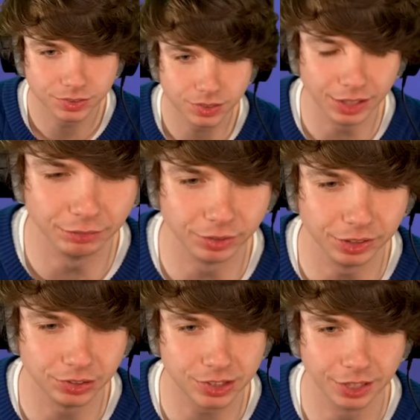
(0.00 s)
So they've
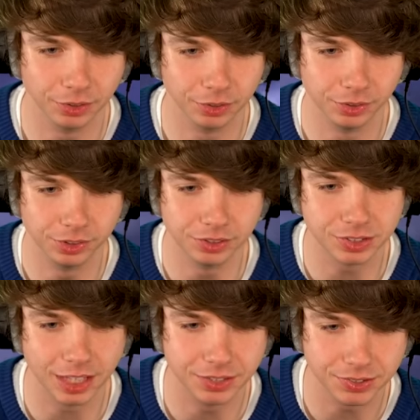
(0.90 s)
really just kind of learned
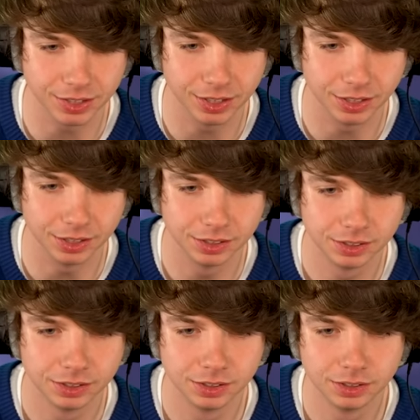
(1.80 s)
these guys' uh,
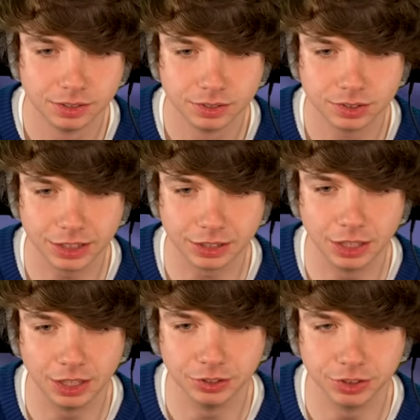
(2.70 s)

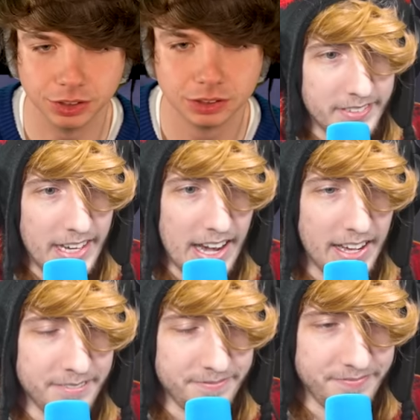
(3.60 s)
technology. So yeah. it looks,
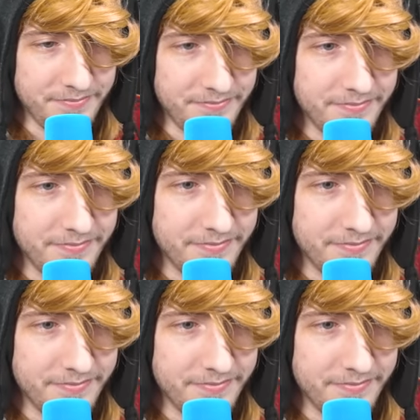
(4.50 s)
I mean, look.